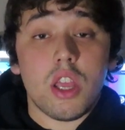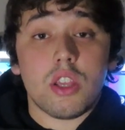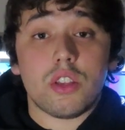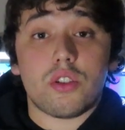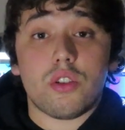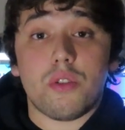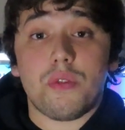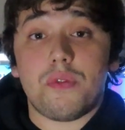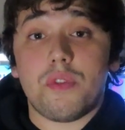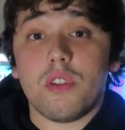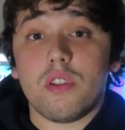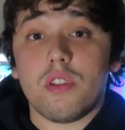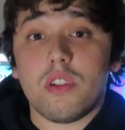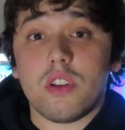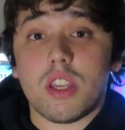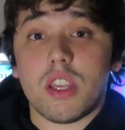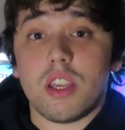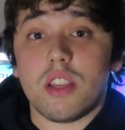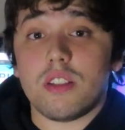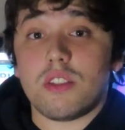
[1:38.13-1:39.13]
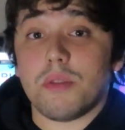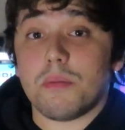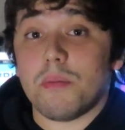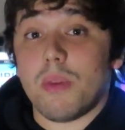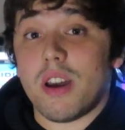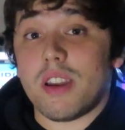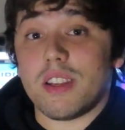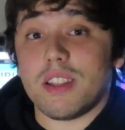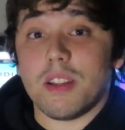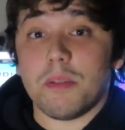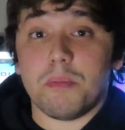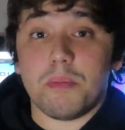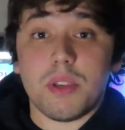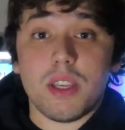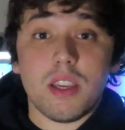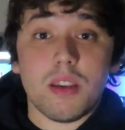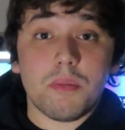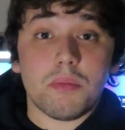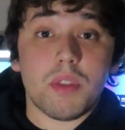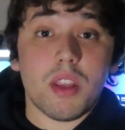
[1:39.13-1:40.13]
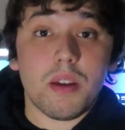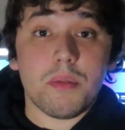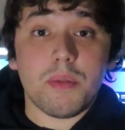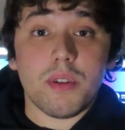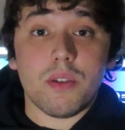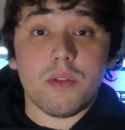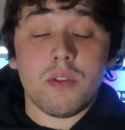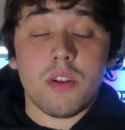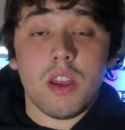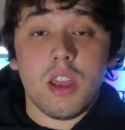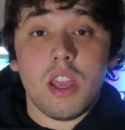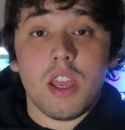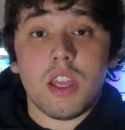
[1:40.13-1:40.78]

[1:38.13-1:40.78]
So if you're looking into modding a BMW,